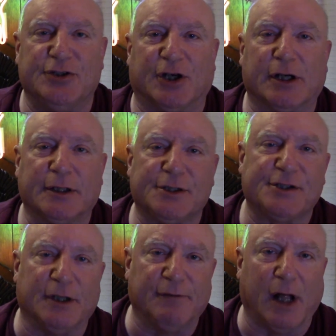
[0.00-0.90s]

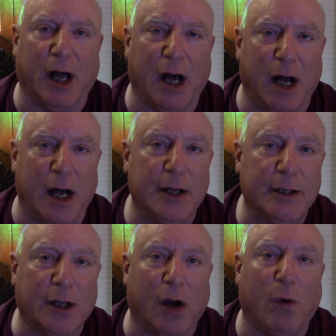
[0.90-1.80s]
darkness of
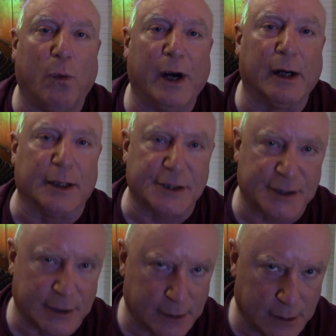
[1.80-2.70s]
unawareness.